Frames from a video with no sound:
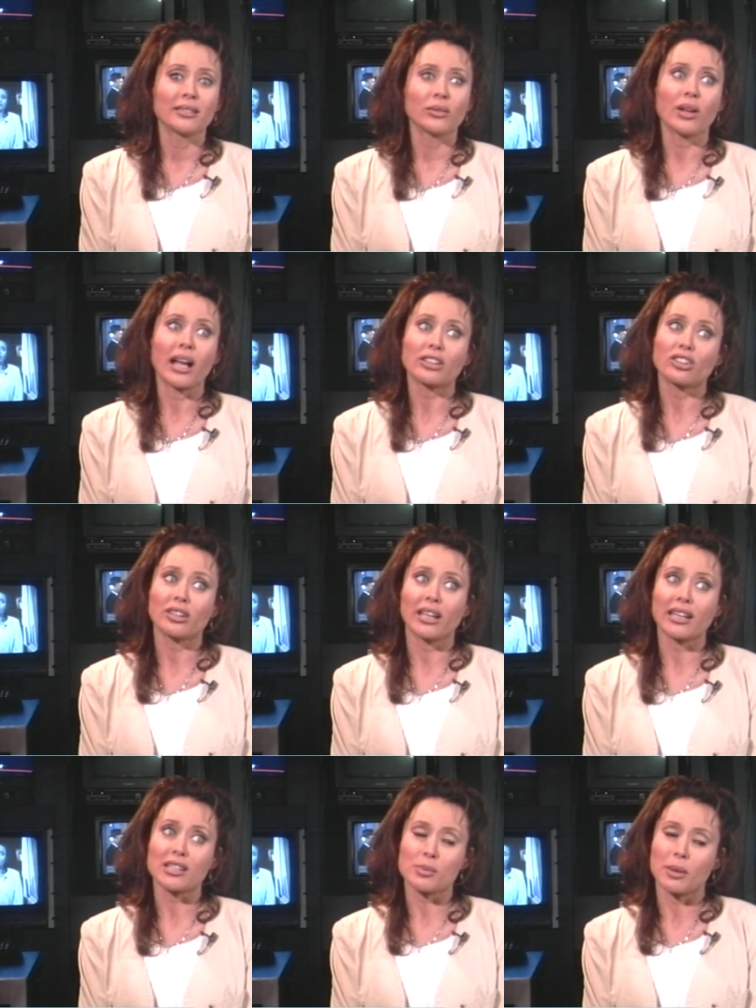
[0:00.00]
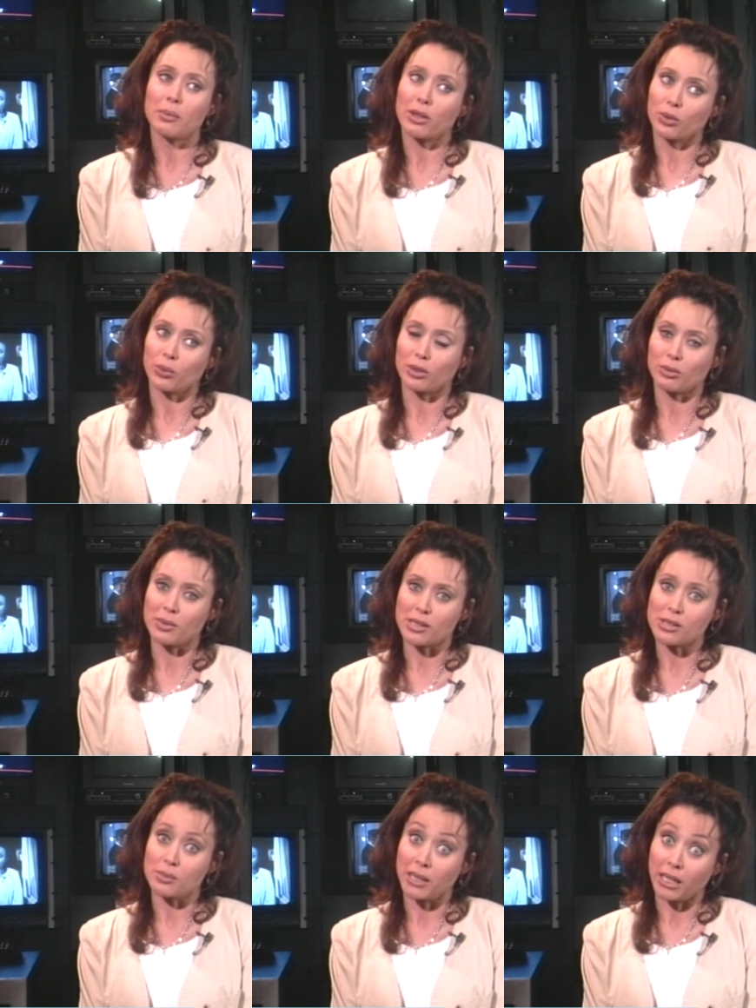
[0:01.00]
Well, actually, I guess my mother would have
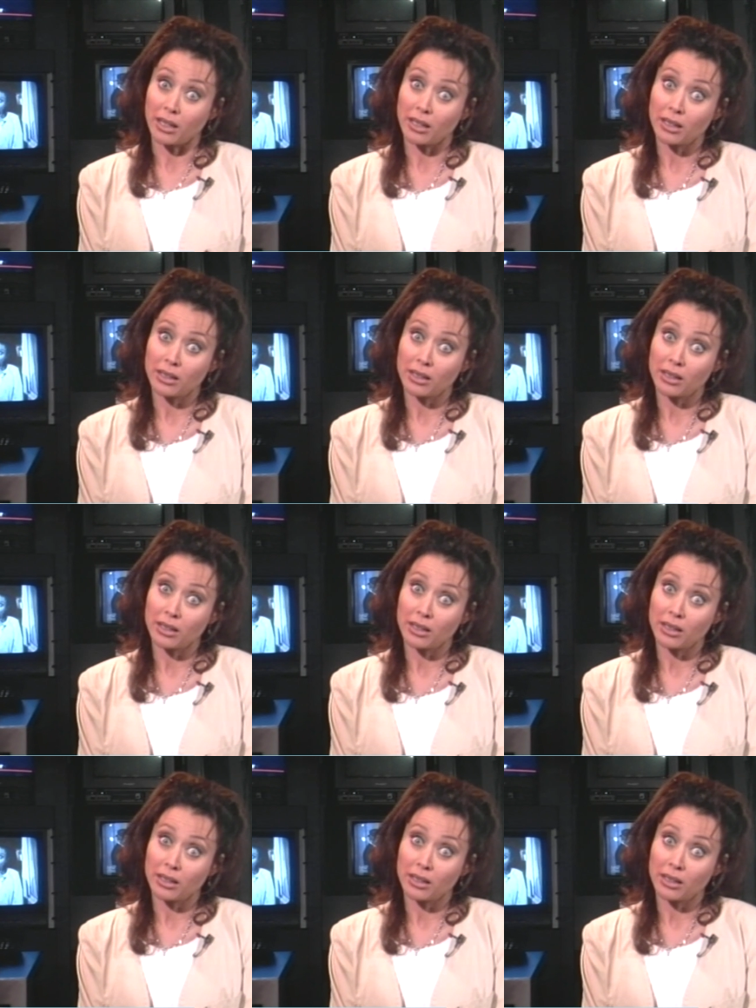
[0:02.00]
missed me.